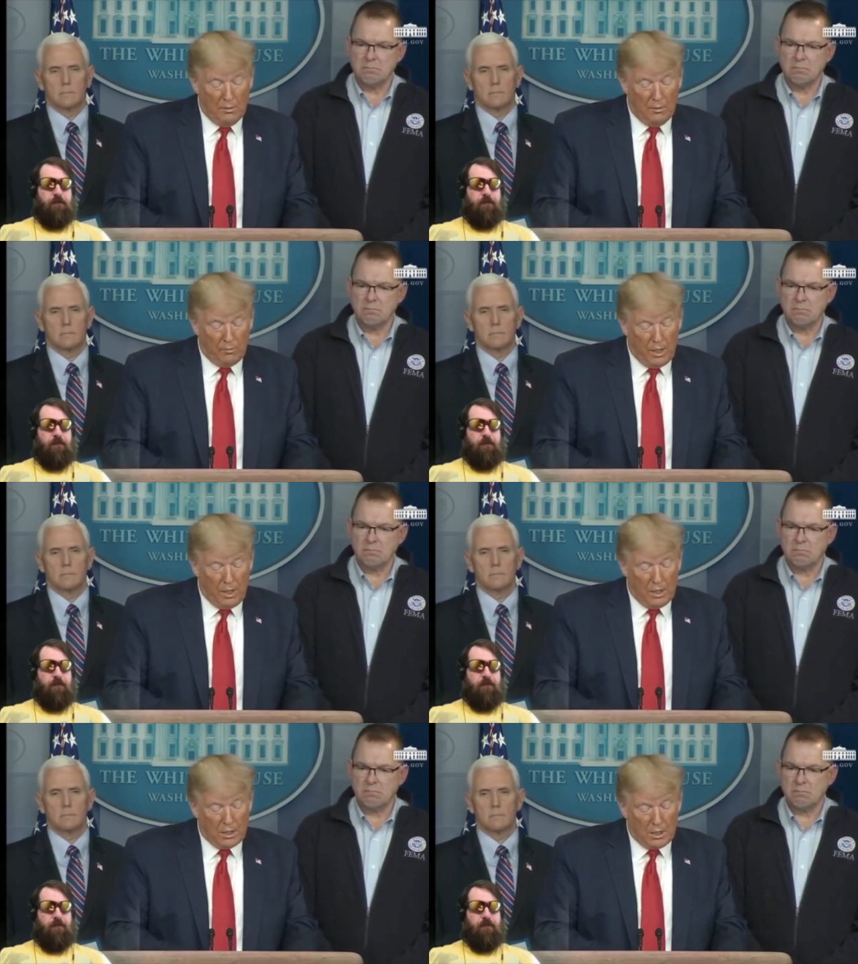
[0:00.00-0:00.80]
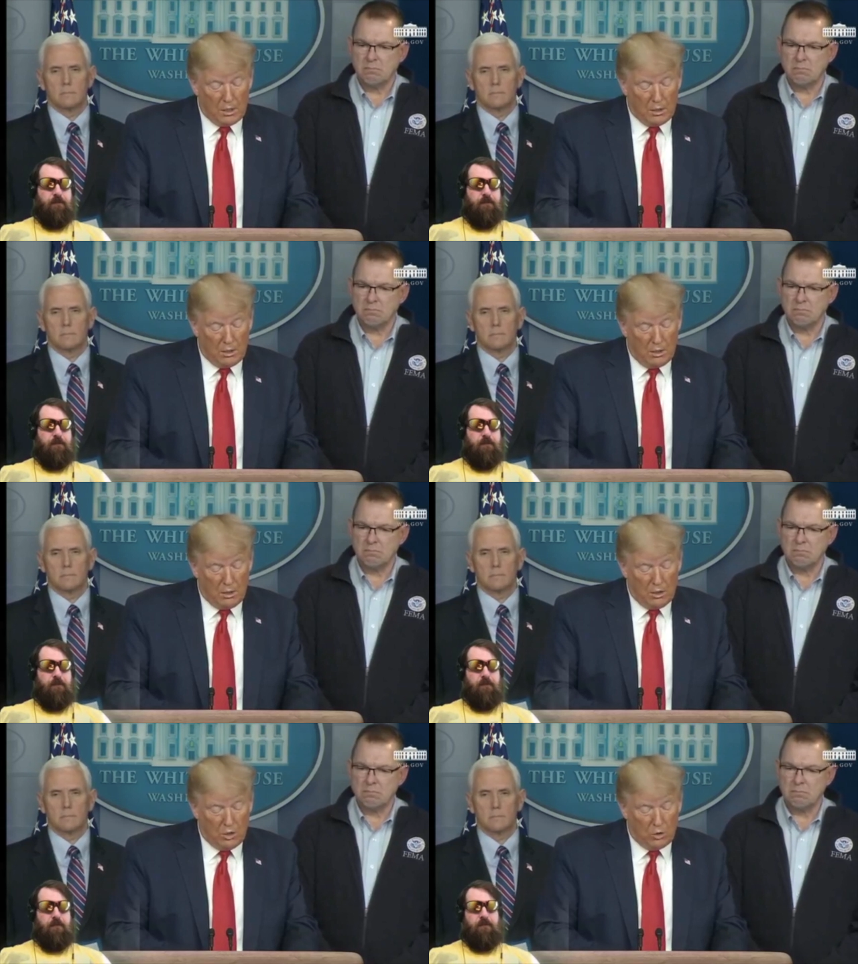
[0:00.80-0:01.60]
Speaker 1: and uh,
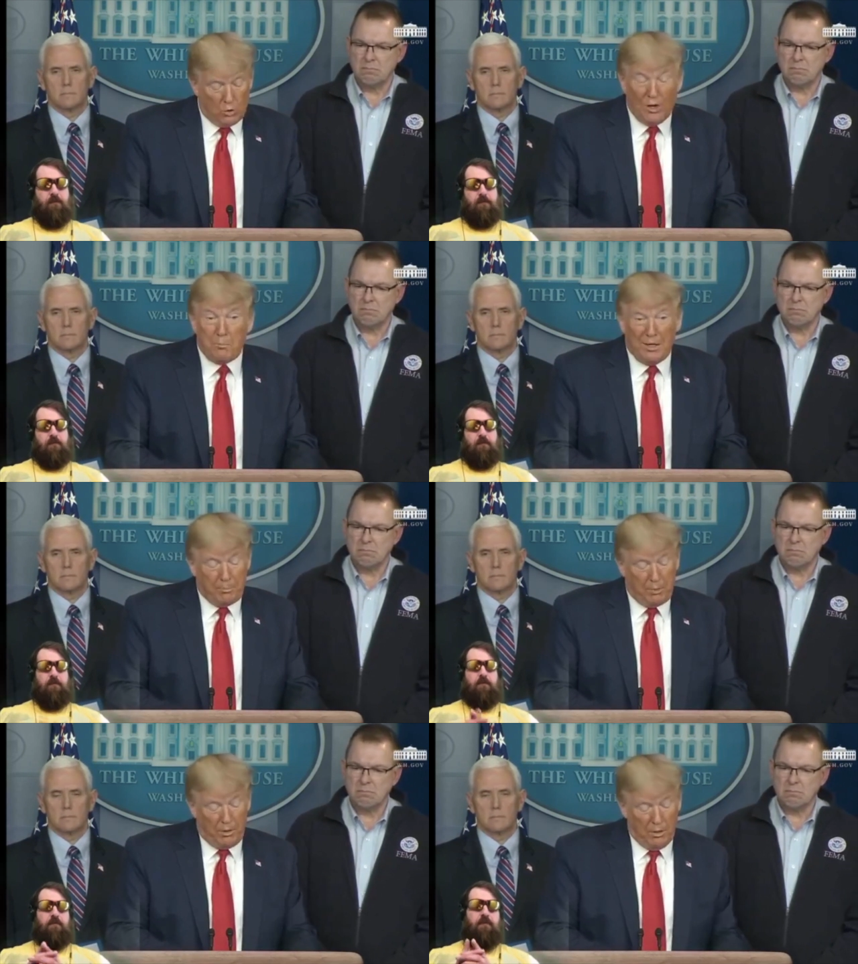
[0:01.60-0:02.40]
great people.